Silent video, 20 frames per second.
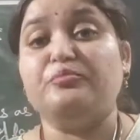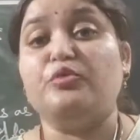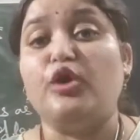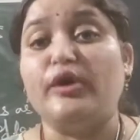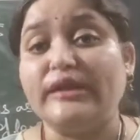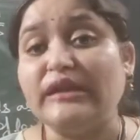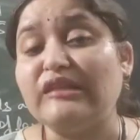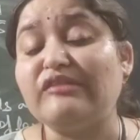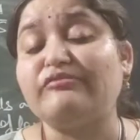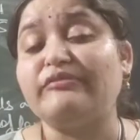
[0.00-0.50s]

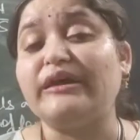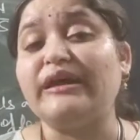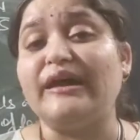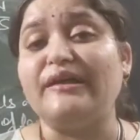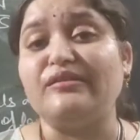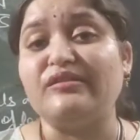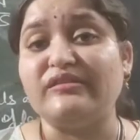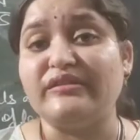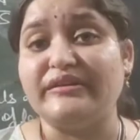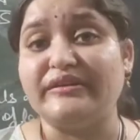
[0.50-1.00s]
morals were
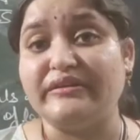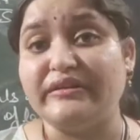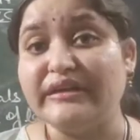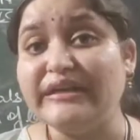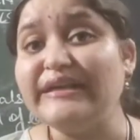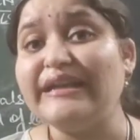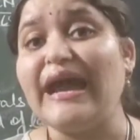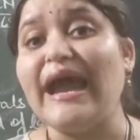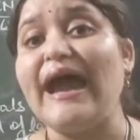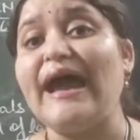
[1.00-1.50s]

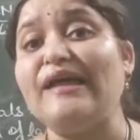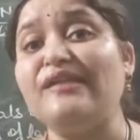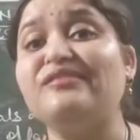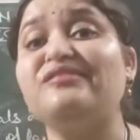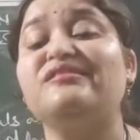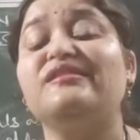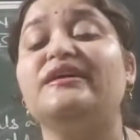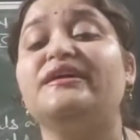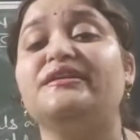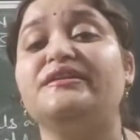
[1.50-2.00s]
considered
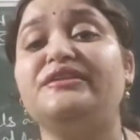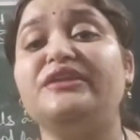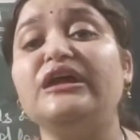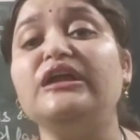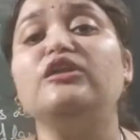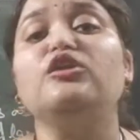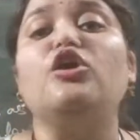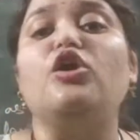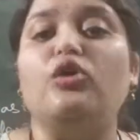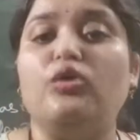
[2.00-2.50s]
as the
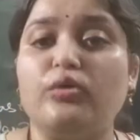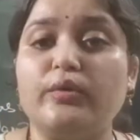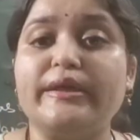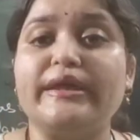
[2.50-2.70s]
law.